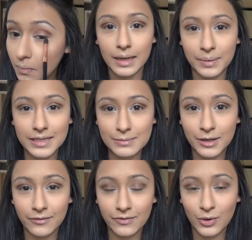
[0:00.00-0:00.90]
Because I'm
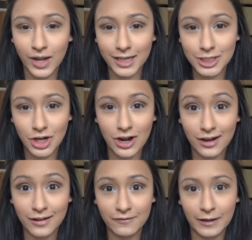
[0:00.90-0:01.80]
going for quite a
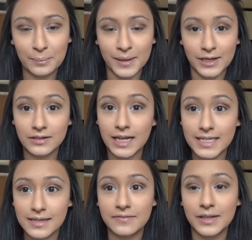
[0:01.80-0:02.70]
dark vampy look, I
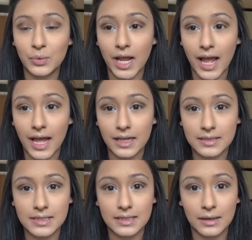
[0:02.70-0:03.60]
definitely want to
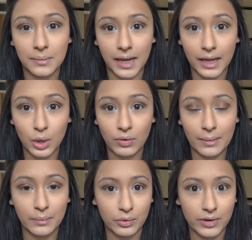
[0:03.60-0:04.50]
add some like
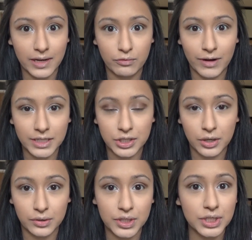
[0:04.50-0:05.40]
cranberry and red
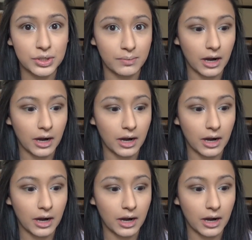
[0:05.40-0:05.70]
tones to my